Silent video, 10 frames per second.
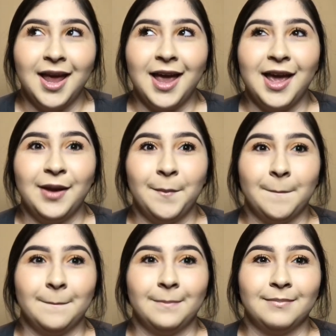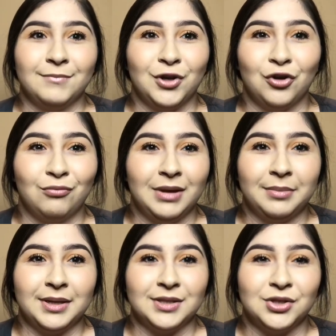and me
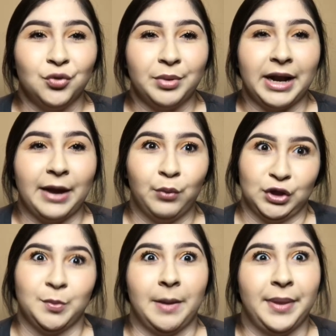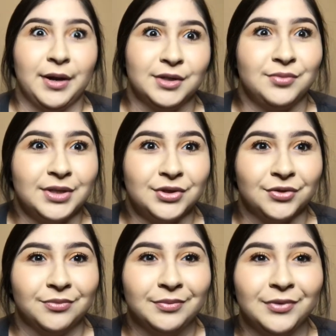being stupid, I went to my parents' restroom,